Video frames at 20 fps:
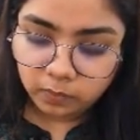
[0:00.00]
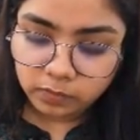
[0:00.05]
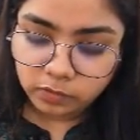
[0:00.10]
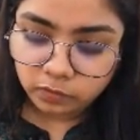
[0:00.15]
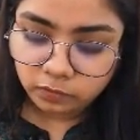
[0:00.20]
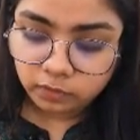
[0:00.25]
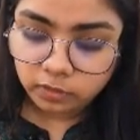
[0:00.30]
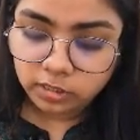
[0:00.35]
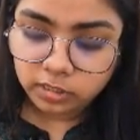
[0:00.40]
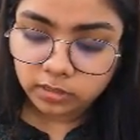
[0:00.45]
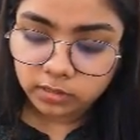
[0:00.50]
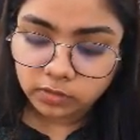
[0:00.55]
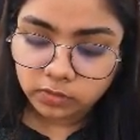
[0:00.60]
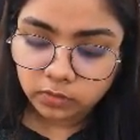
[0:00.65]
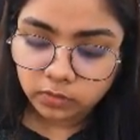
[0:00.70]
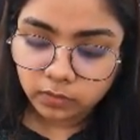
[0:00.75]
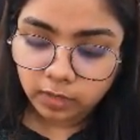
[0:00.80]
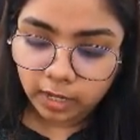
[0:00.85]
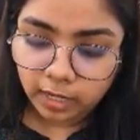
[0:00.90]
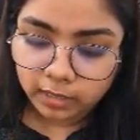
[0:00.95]
So friction is going
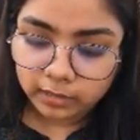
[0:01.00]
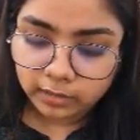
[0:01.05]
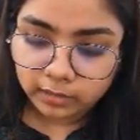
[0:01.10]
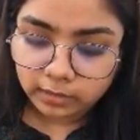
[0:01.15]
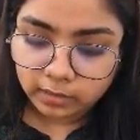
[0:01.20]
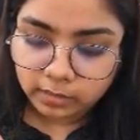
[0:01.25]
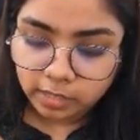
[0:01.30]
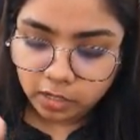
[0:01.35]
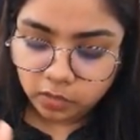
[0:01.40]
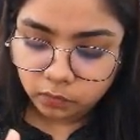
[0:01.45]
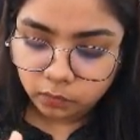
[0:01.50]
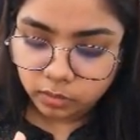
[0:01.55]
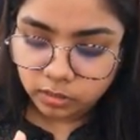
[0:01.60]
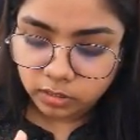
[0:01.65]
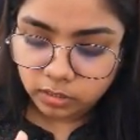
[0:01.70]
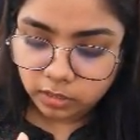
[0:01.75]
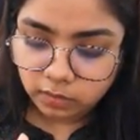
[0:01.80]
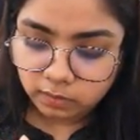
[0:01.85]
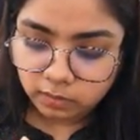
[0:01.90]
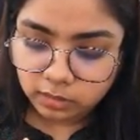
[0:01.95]
to act in the downward
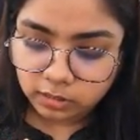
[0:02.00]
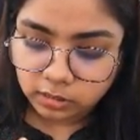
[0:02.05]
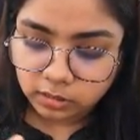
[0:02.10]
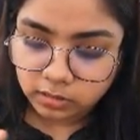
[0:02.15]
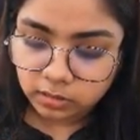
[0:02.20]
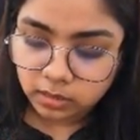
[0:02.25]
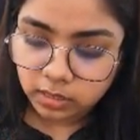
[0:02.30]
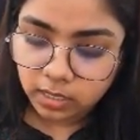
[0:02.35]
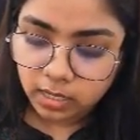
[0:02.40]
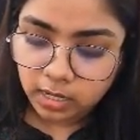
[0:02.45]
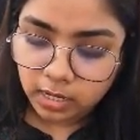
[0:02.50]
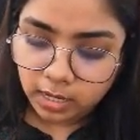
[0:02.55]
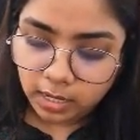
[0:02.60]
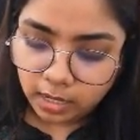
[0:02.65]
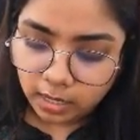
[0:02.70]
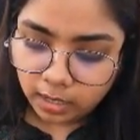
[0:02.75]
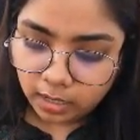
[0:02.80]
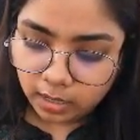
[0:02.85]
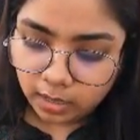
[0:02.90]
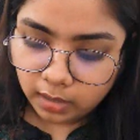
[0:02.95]
direction
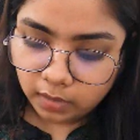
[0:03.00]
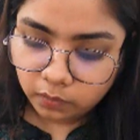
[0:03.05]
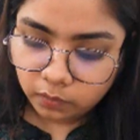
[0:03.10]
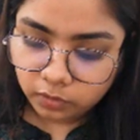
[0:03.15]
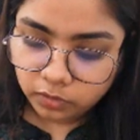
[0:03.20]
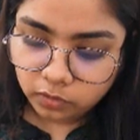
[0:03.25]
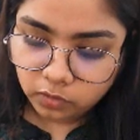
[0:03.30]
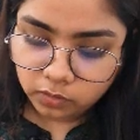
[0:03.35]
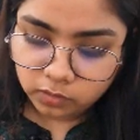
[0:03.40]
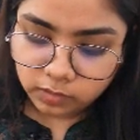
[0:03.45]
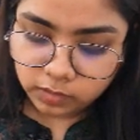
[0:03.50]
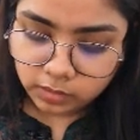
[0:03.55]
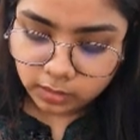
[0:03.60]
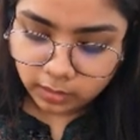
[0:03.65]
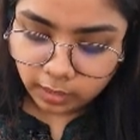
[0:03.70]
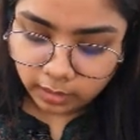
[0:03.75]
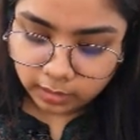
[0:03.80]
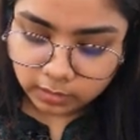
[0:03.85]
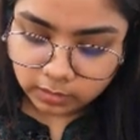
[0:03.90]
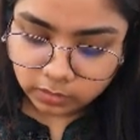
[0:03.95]
with
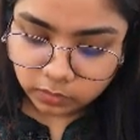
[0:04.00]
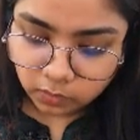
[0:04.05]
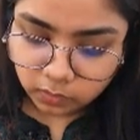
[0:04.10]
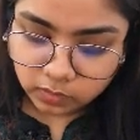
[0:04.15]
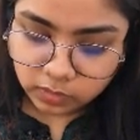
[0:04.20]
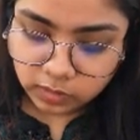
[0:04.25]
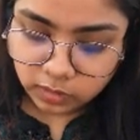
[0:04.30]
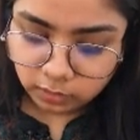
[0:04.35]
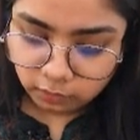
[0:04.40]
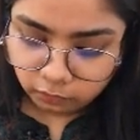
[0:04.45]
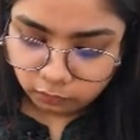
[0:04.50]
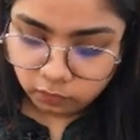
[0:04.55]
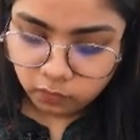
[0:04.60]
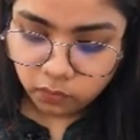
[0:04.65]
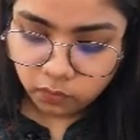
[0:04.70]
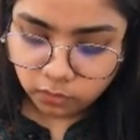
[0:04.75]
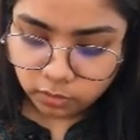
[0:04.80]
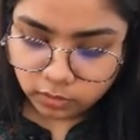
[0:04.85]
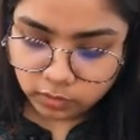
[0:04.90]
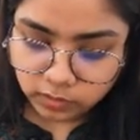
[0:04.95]
constant
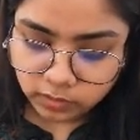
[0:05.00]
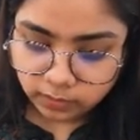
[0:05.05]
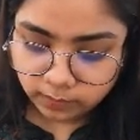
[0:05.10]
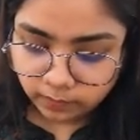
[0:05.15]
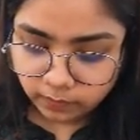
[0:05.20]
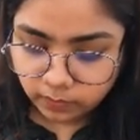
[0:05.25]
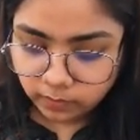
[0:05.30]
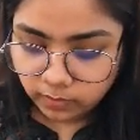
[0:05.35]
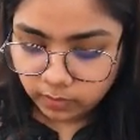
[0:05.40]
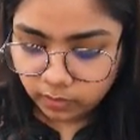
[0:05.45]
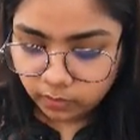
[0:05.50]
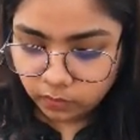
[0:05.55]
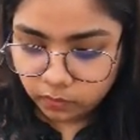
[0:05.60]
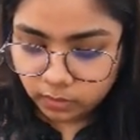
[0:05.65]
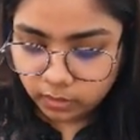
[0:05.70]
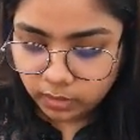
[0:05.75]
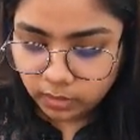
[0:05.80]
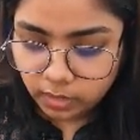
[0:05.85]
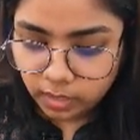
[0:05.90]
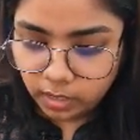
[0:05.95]
force.
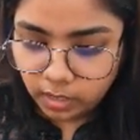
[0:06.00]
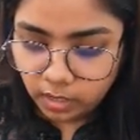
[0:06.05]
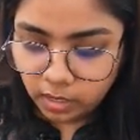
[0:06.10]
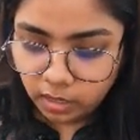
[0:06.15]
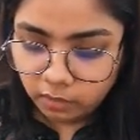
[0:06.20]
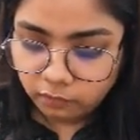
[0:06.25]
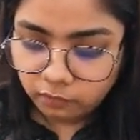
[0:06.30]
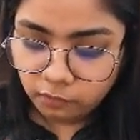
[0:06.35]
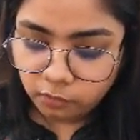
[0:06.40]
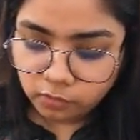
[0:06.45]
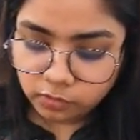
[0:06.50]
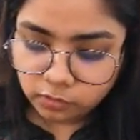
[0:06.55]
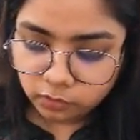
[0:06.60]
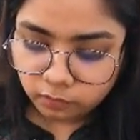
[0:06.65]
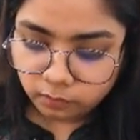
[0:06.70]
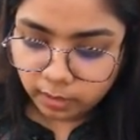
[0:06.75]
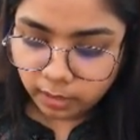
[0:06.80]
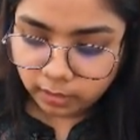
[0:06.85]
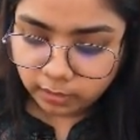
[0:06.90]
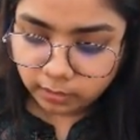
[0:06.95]
Okay, a force of
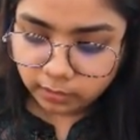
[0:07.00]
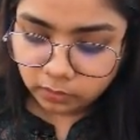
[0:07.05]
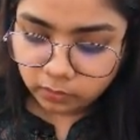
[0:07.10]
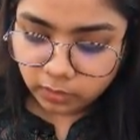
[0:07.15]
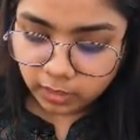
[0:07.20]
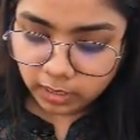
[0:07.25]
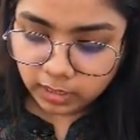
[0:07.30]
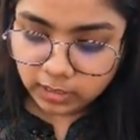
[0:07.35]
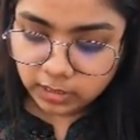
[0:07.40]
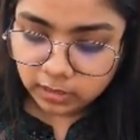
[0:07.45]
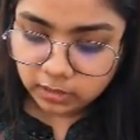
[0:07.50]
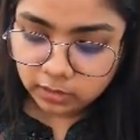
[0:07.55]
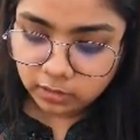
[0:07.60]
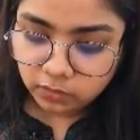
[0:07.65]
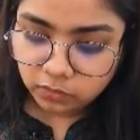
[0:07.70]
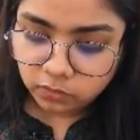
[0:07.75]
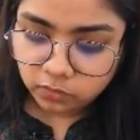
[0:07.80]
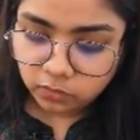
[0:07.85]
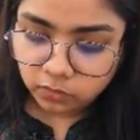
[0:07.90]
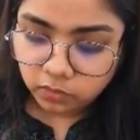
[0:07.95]
magnitude 18
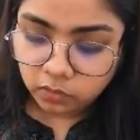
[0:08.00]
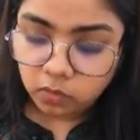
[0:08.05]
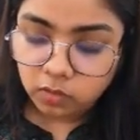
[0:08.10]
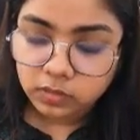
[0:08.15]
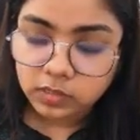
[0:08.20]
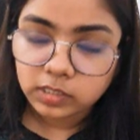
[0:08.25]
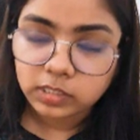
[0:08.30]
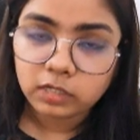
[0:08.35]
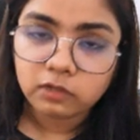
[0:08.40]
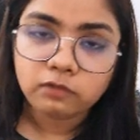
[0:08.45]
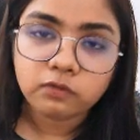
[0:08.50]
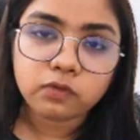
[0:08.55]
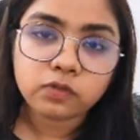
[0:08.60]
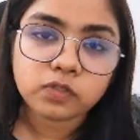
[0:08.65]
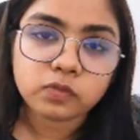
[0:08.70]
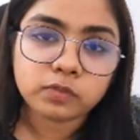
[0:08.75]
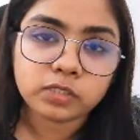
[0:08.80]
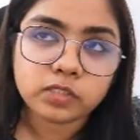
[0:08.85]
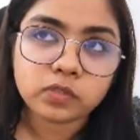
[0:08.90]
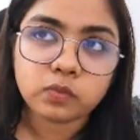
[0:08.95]
Newton. Constant force
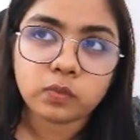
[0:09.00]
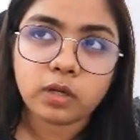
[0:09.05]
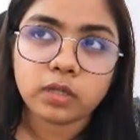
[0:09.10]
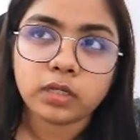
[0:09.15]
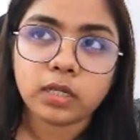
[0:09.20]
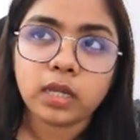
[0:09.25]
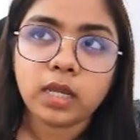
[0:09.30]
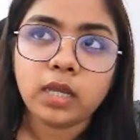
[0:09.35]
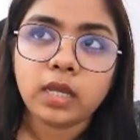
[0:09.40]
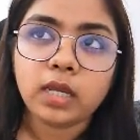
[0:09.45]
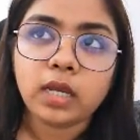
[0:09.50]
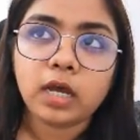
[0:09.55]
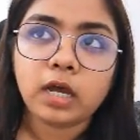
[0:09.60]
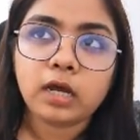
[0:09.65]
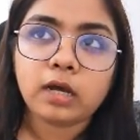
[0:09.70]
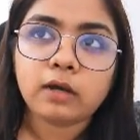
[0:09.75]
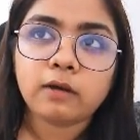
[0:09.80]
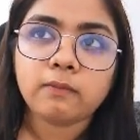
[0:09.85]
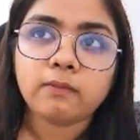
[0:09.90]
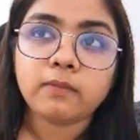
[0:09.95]
means what?
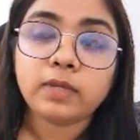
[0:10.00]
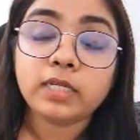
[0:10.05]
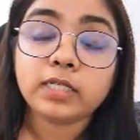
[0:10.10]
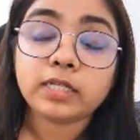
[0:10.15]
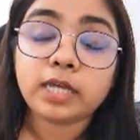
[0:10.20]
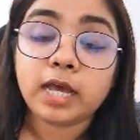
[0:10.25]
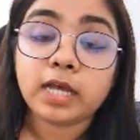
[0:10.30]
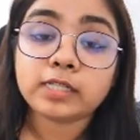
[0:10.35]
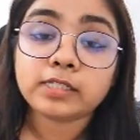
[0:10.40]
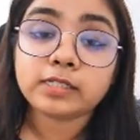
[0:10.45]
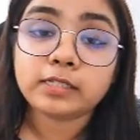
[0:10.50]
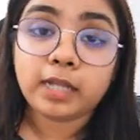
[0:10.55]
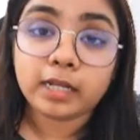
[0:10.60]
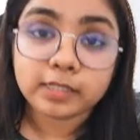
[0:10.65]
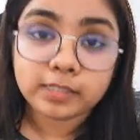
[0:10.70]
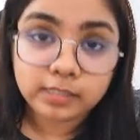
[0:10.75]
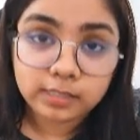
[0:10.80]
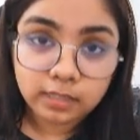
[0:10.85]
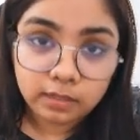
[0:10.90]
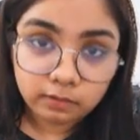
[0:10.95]
it has an
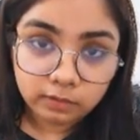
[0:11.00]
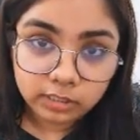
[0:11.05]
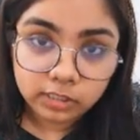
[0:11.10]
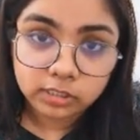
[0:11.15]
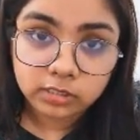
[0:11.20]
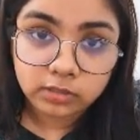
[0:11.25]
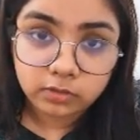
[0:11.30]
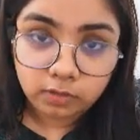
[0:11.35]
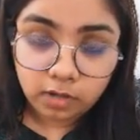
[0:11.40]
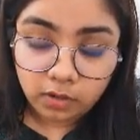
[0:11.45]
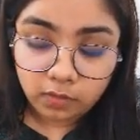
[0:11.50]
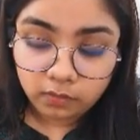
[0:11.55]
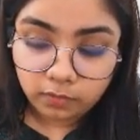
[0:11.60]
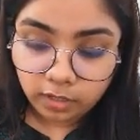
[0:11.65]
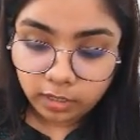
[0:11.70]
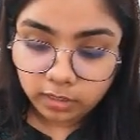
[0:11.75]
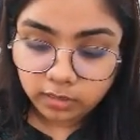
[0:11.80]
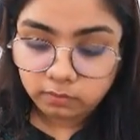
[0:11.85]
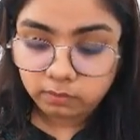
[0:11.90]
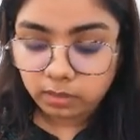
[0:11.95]
acceleration now,
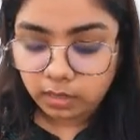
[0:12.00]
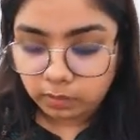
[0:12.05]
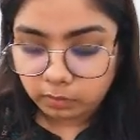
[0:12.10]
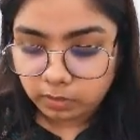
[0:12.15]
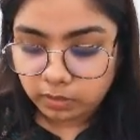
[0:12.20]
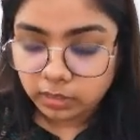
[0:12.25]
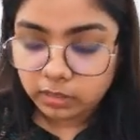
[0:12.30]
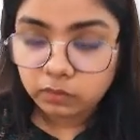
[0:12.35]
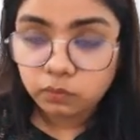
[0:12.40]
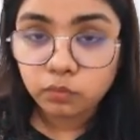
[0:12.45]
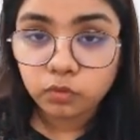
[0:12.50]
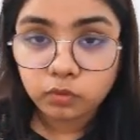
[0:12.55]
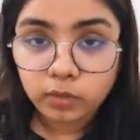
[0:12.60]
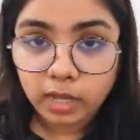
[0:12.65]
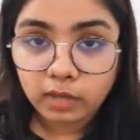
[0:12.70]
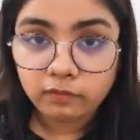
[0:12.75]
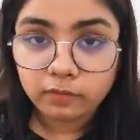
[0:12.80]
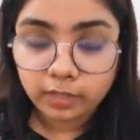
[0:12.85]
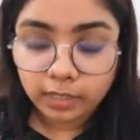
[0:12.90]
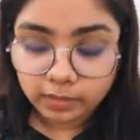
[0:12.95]
right? I mean, it would
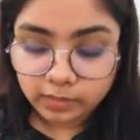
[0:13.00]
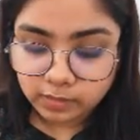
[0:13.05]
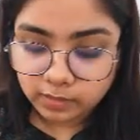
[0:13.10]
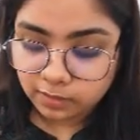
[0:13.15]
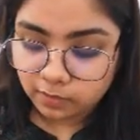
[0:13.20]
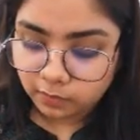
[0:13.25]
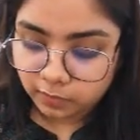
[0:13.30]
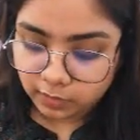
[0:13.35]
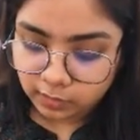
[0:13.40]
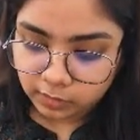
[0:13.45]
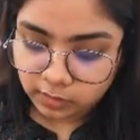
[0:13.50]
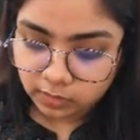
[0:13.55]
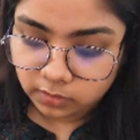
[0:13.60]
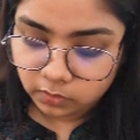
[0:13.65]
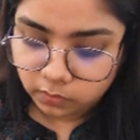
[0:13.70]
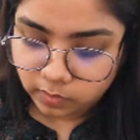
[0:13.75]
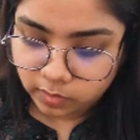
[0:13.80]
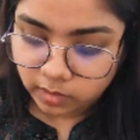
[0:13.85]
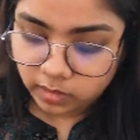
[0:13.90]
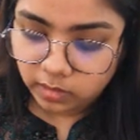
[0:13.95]
have an acceleration,
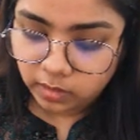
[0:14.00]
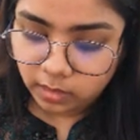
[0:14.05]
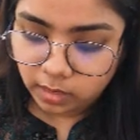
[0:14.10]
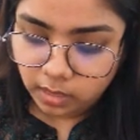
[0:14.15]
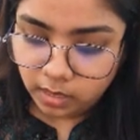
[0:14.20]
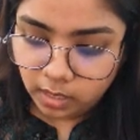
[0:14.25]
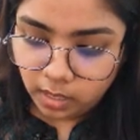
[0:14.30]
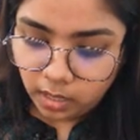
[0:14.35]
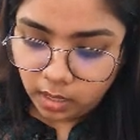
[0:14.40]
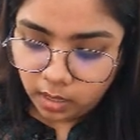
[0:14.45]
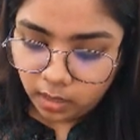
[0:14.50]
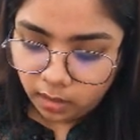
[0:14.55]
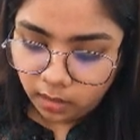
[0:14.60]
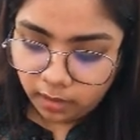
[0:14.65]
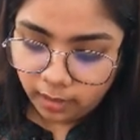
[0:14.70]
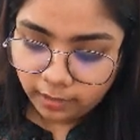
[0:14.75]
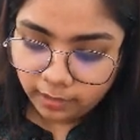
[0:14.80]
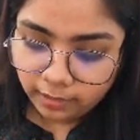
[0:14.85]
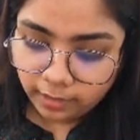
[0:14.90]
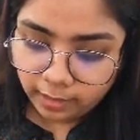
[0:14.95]
okay?
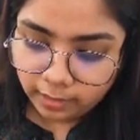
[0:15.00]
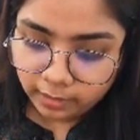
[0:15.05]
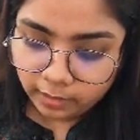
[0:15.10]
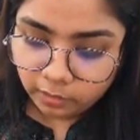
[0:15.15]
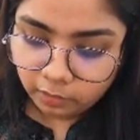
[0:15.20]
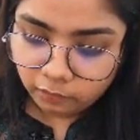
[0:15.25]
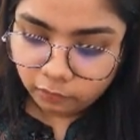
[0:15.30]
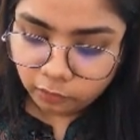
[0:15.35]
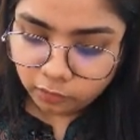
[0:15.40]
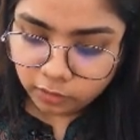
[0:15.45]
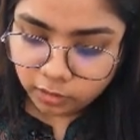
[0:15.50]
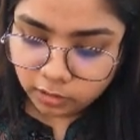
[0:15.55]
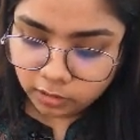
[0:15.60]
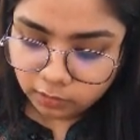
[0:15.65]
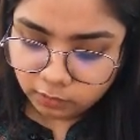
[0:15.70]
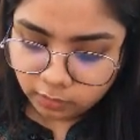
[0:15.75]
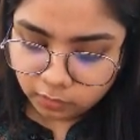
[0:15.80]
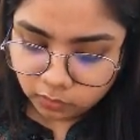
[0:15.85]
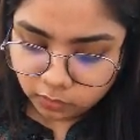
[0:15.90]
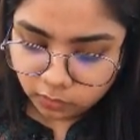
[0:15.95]
At an angle of 40
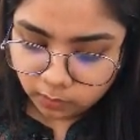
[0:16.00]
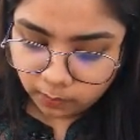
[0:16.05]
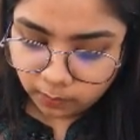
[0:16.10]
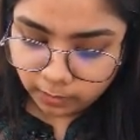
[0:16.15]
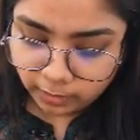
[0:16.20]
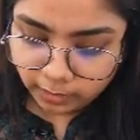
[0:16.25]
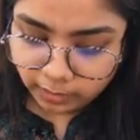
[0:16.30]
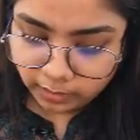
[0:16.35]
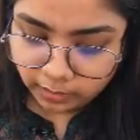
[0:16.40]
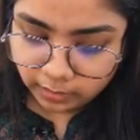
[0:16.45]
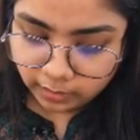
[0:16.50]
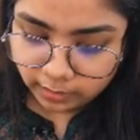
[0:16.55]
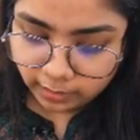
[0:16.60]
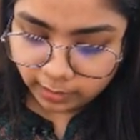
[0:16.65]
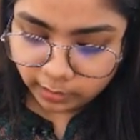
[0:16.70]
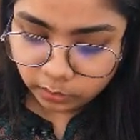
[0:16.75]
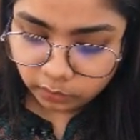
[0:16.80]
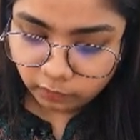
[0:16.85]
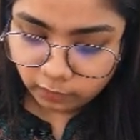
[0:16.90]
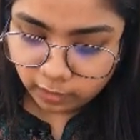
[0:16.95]
degree to the plane, the
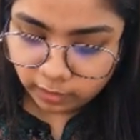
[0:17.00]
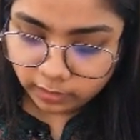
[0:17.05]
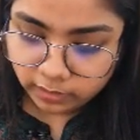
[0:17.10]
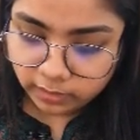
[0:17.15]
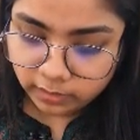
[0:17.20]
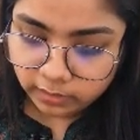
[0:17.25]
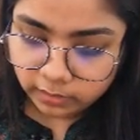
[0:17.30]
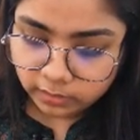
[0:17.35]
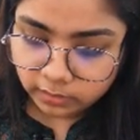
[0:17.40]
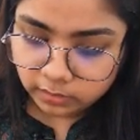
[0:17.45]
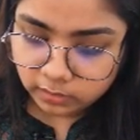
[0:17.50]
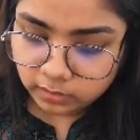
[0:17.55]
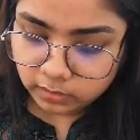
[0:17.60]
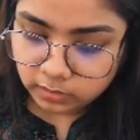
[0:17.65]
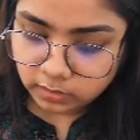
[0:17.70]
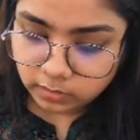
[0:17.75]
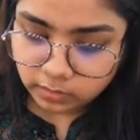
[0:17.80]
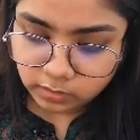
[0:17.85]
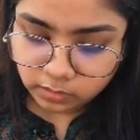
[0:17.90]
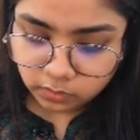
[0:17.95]
line of angle
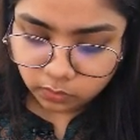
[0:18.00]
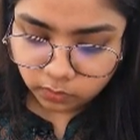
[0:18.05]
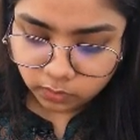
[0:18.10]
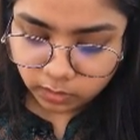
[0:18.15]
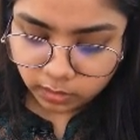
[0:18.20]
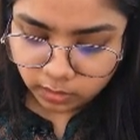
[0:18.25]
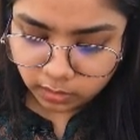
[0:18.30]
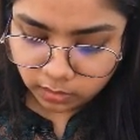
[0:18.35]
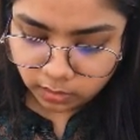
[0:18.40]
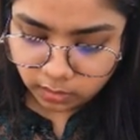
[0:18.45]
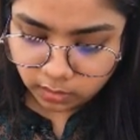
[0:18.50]
this, okay?